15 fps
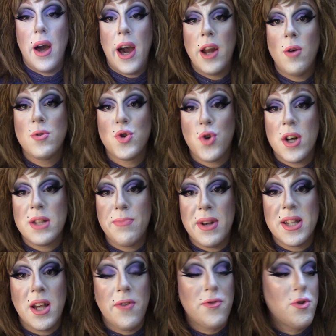I don't trust
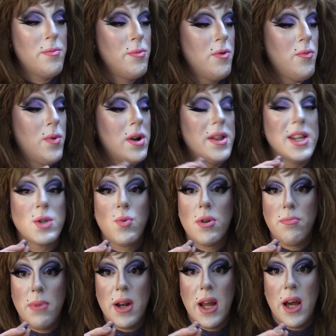myself to remove one of these
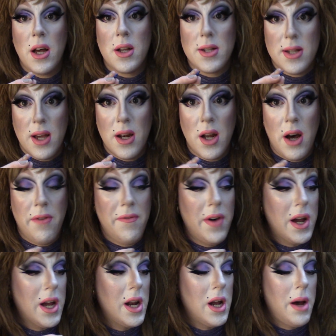with my nails and not
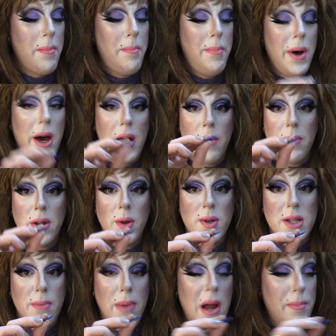fuck it up, but I'm gonna
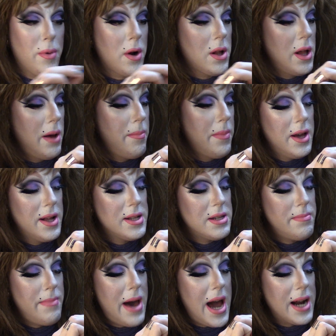use the paper clip.
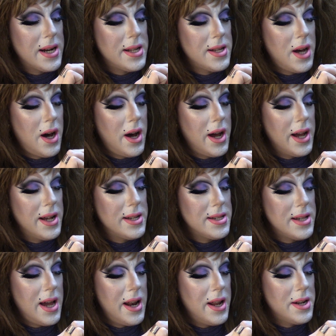It's
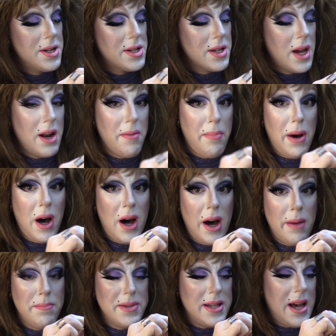magnetized and it just kind of
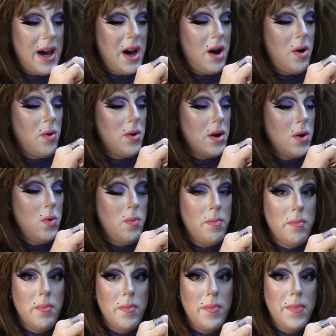pops out. Ooh,
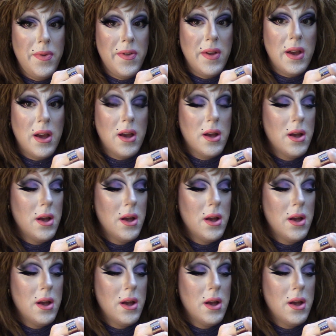see?